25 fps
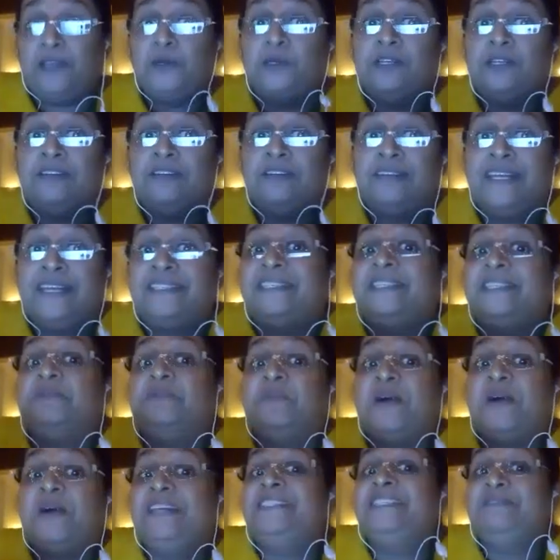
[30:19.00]
couldn't
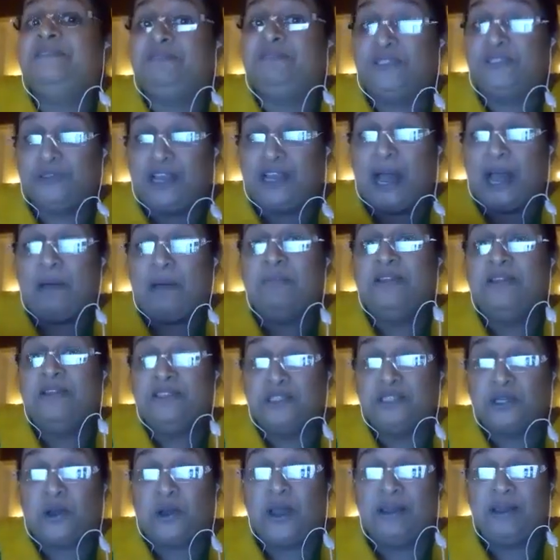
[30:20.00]
resist myself to come
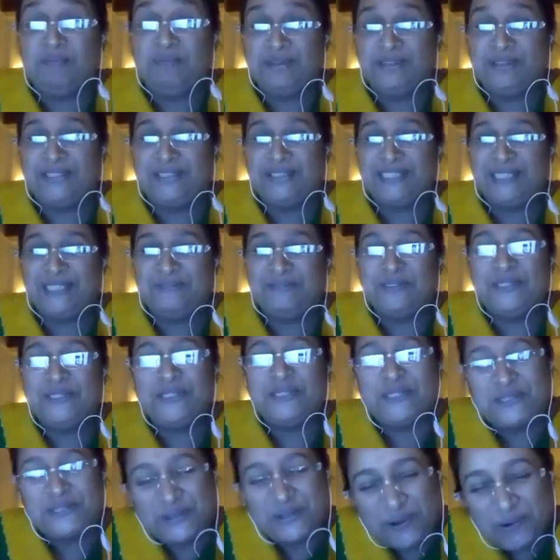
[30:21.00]
and join because it
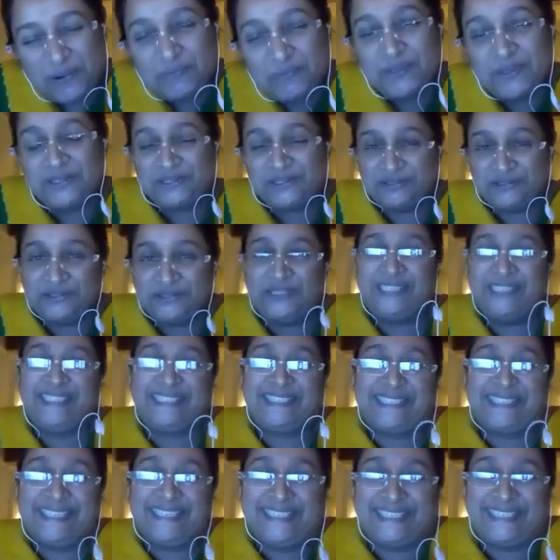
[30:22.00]
was so beautiful
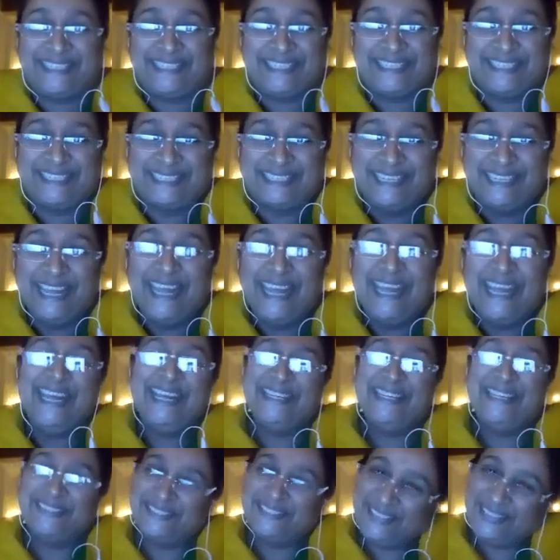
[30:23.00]
discussion.
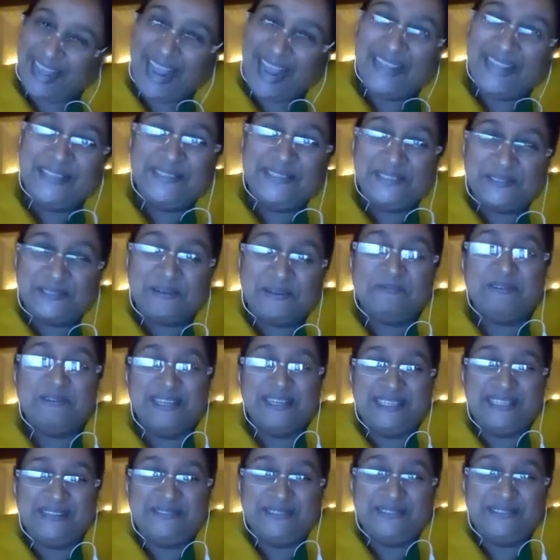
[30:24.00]
So thank you so
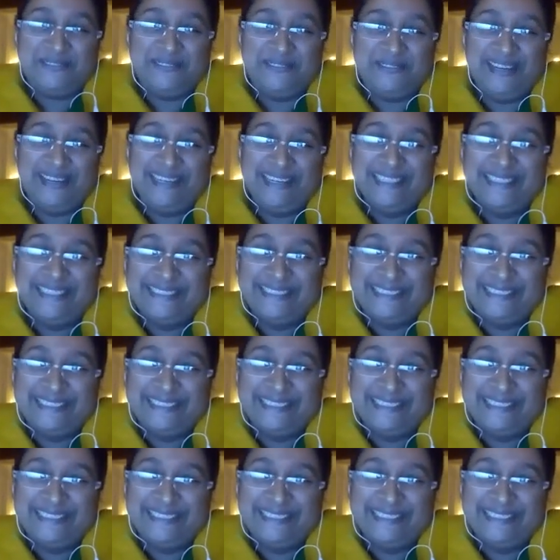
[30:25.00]
much, everyone.